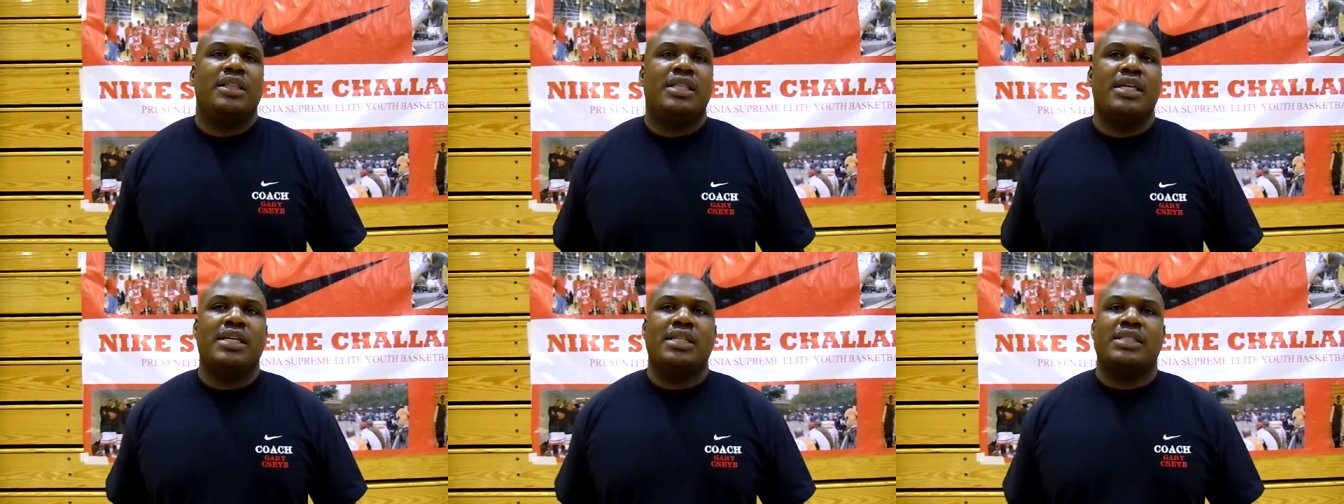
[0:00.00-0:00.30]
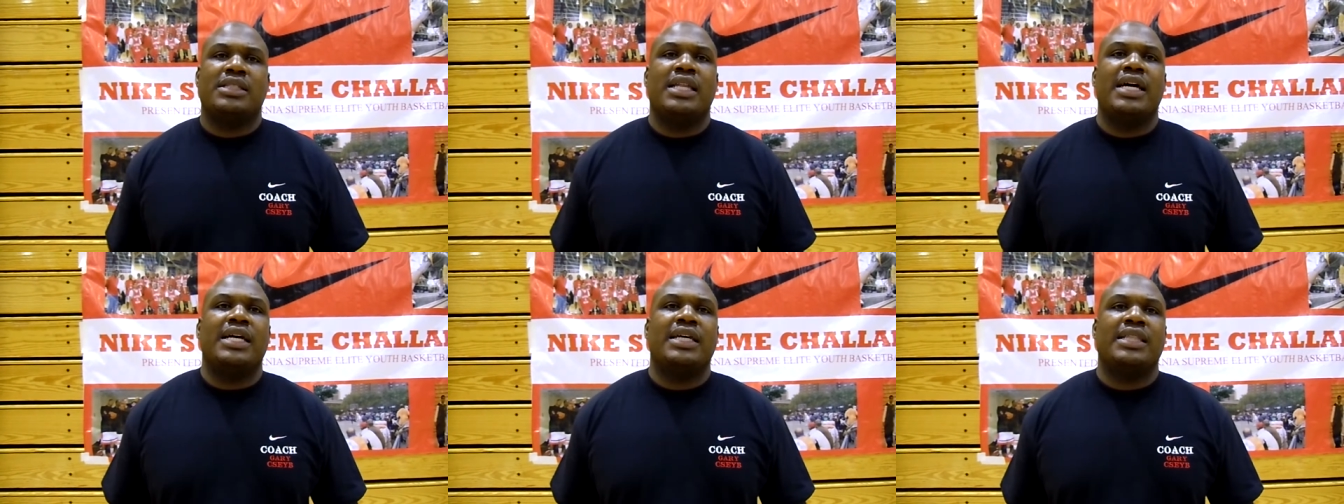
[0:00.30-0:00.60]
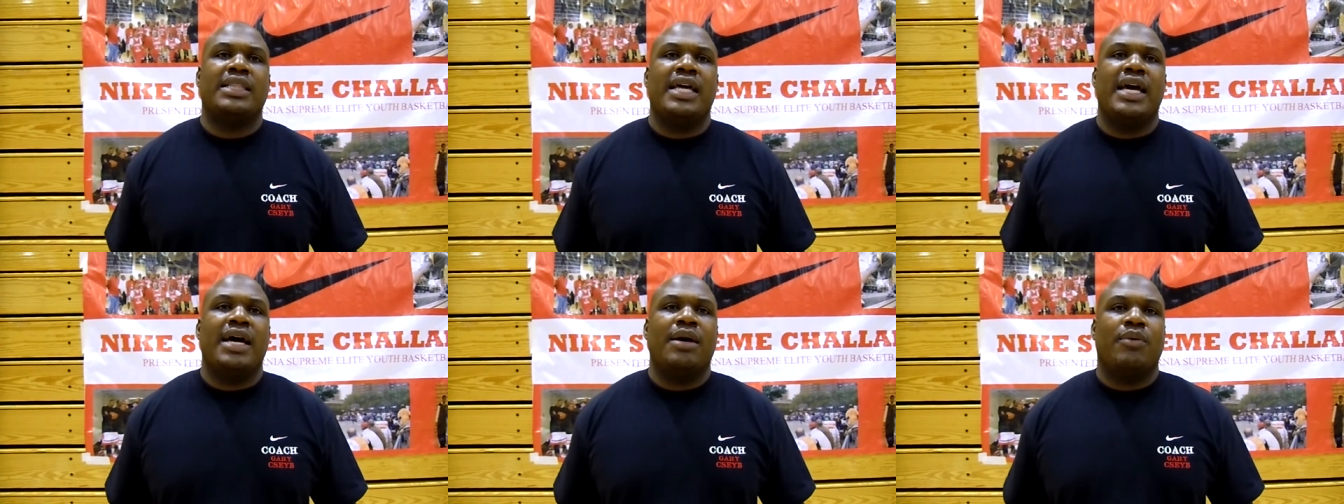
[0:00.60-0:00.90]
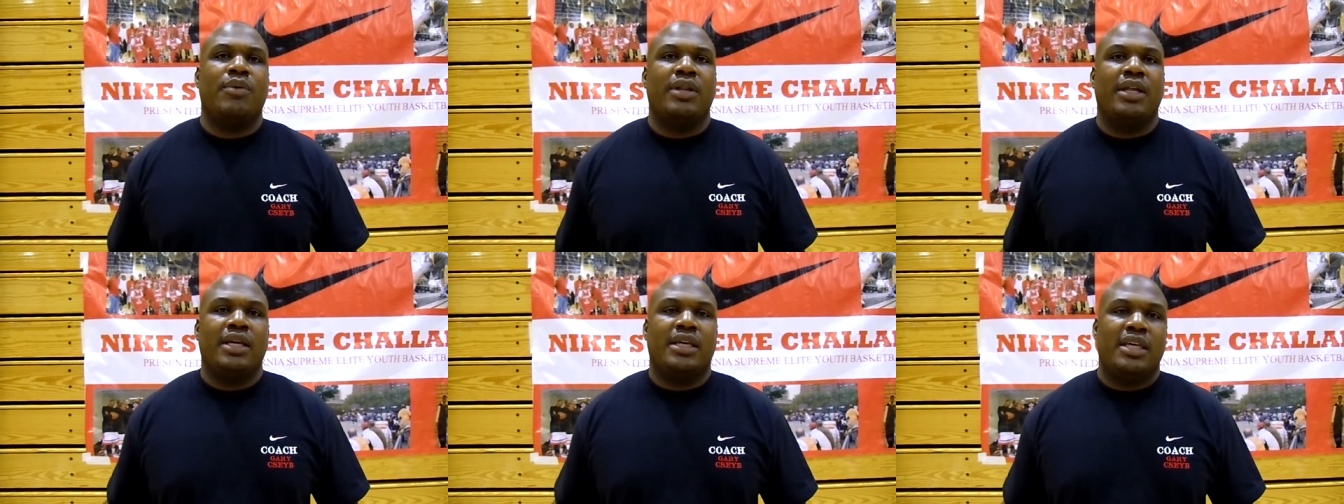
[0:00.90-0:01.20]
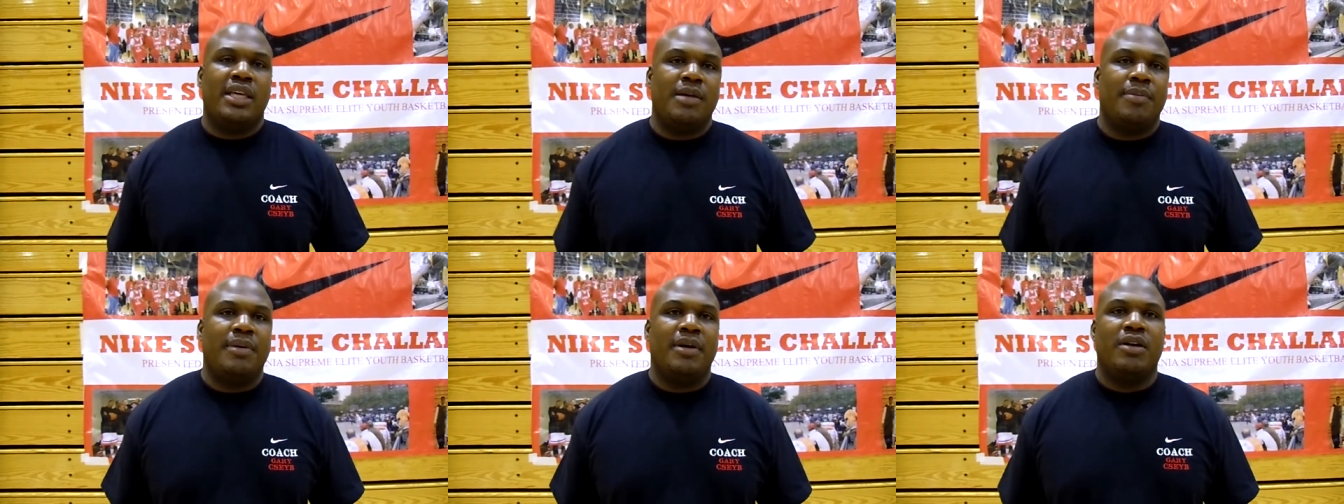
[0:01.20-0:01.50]
things like that, where they
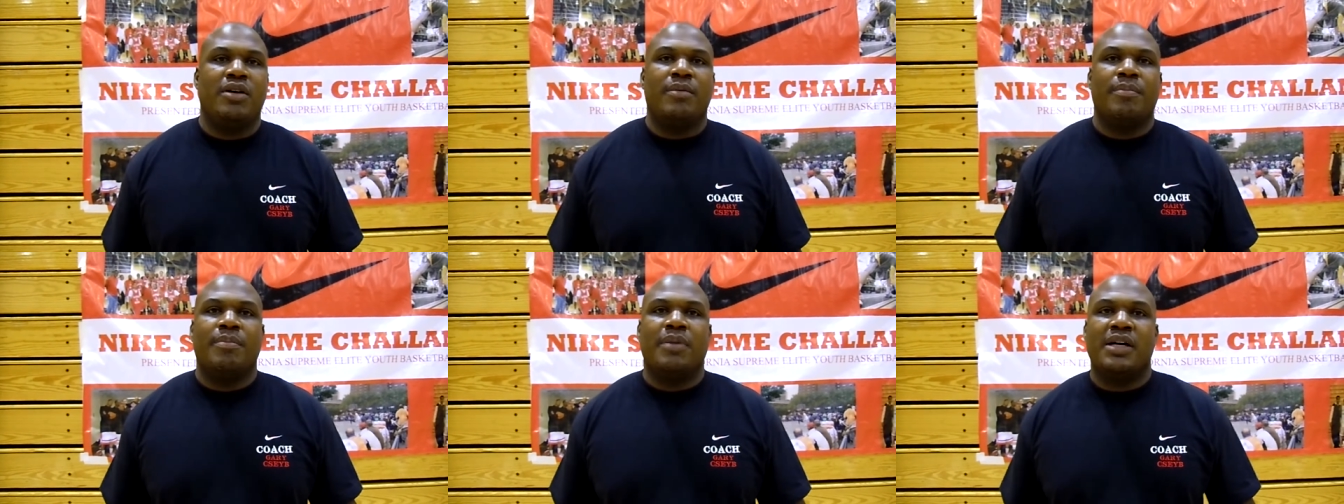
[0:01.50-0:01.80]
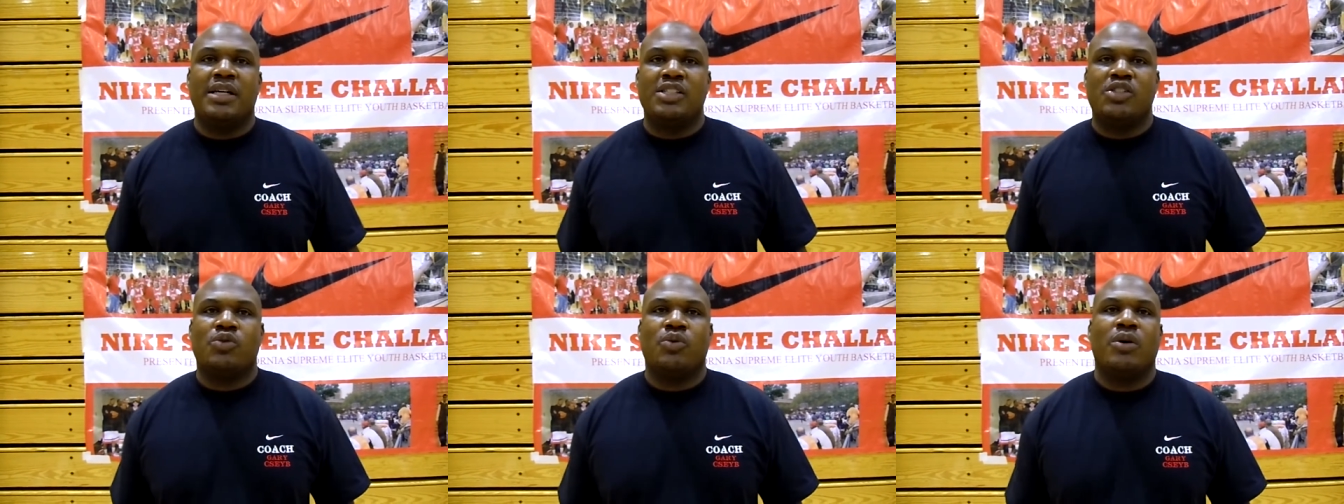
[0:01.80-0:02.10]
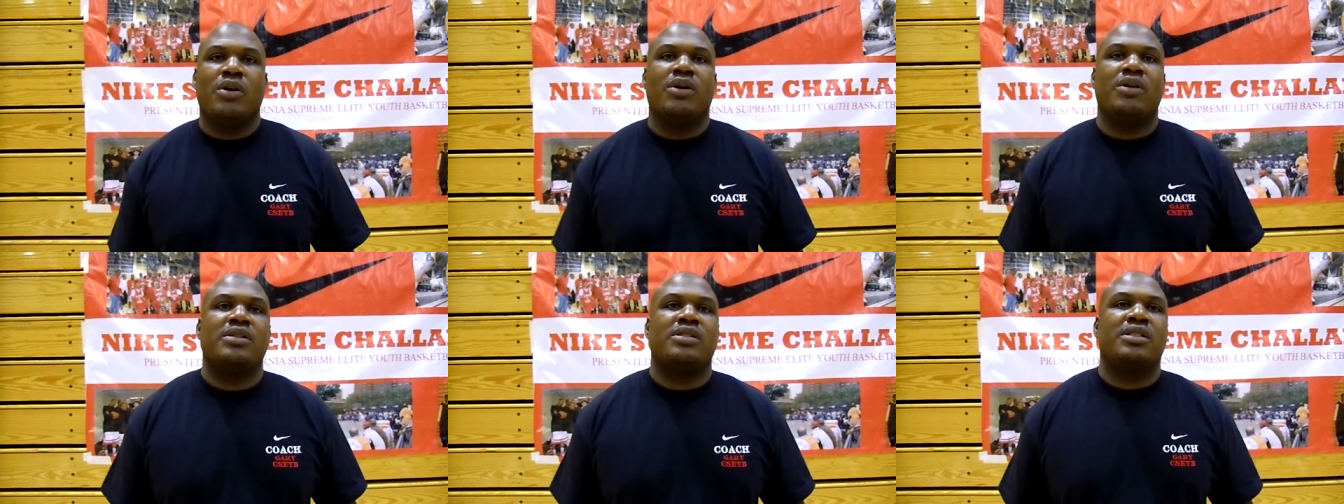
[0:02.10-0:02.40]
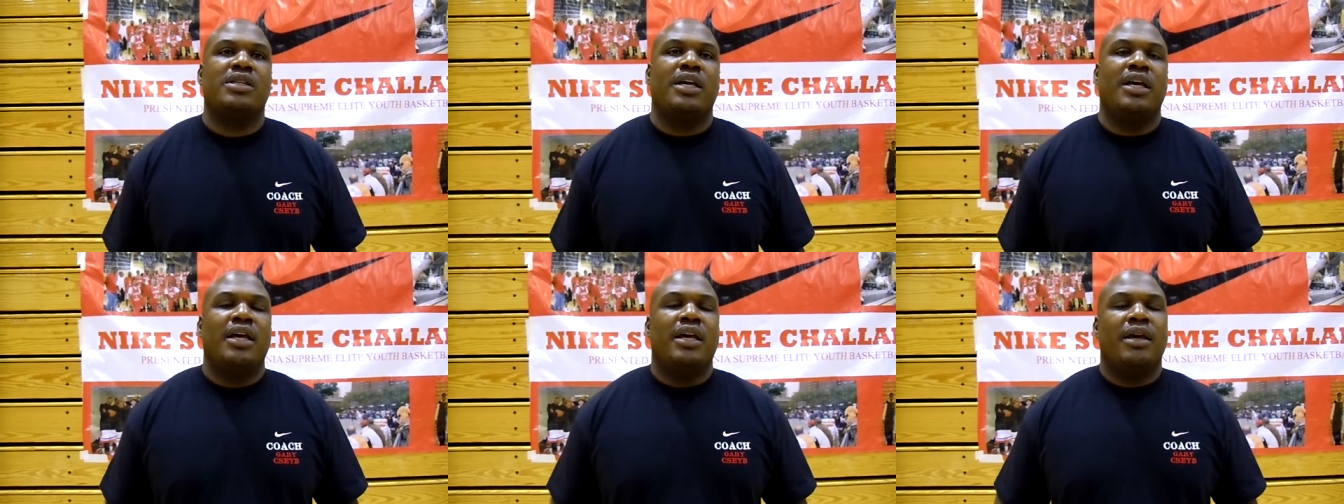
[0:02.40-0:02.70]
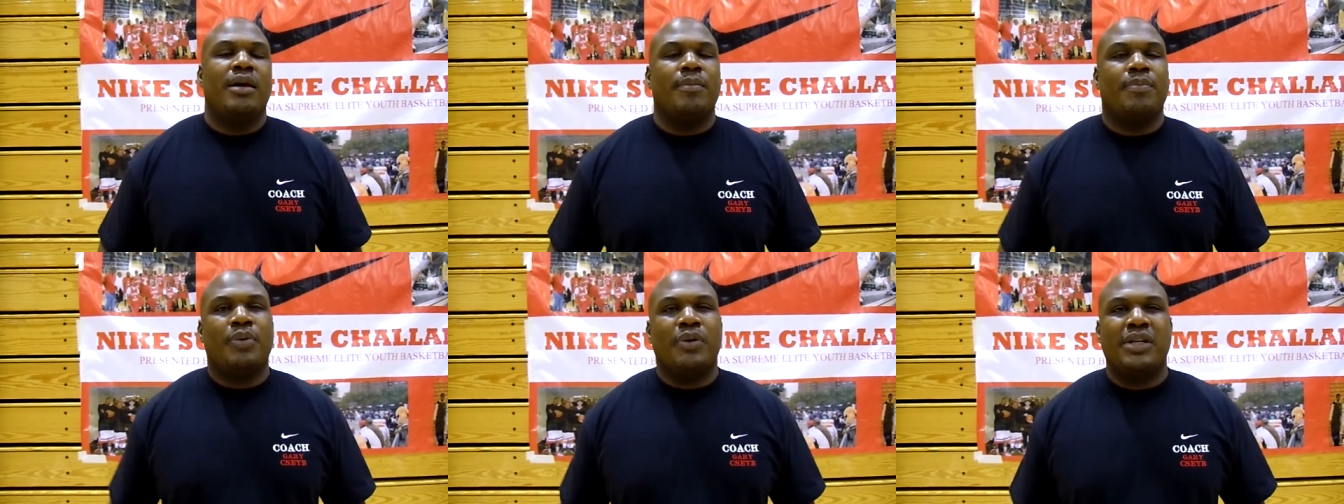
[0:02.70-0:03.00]
keep hearing buzzwords.
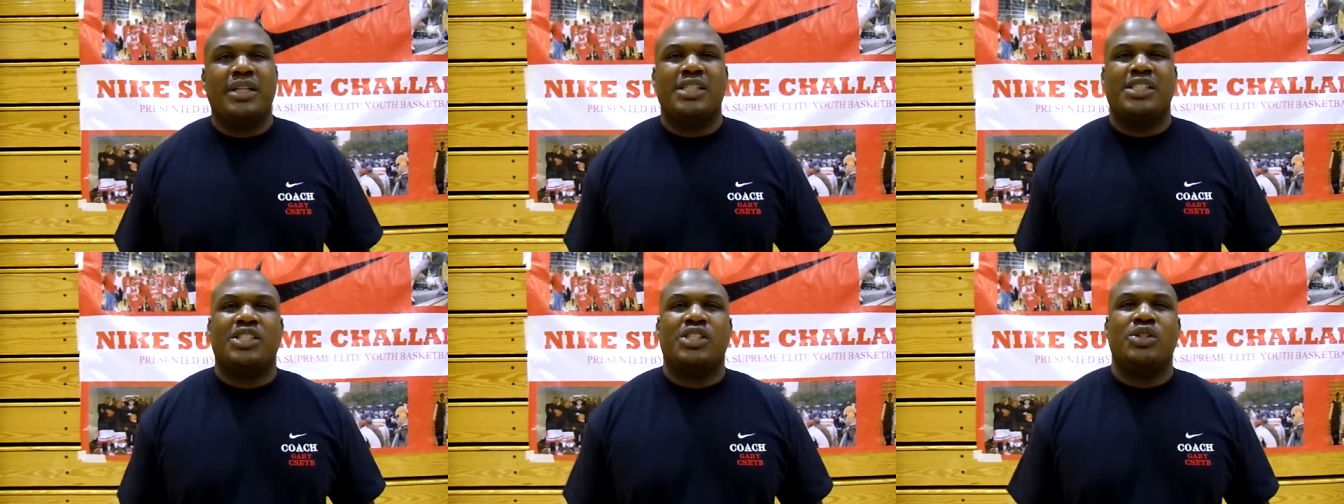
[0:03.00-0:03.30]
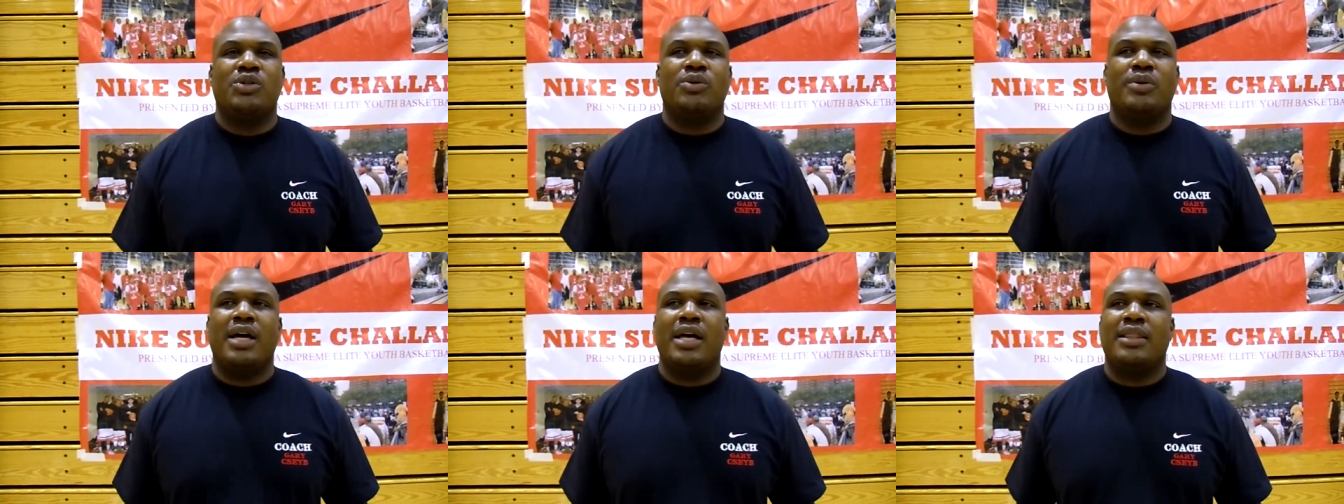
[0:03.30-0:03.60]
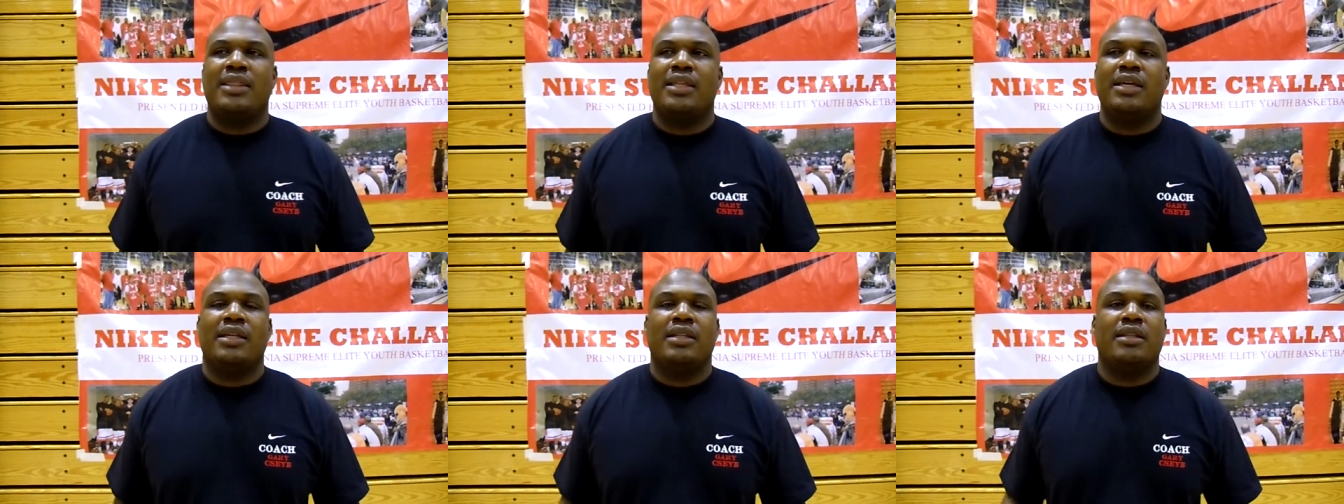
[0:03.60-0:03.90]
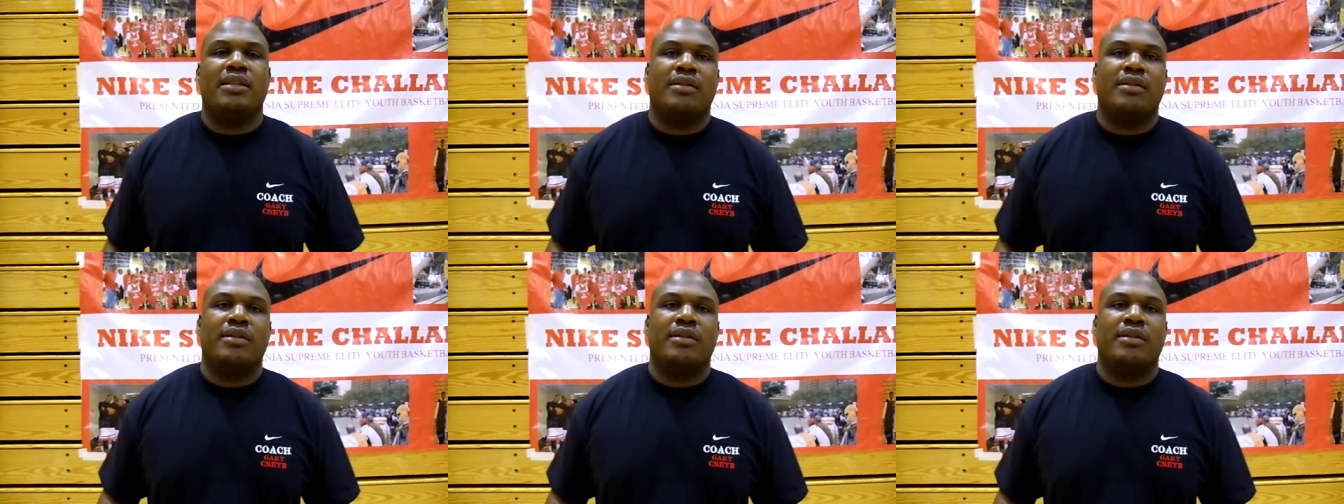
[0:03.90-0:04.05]
And pretty soon, I think,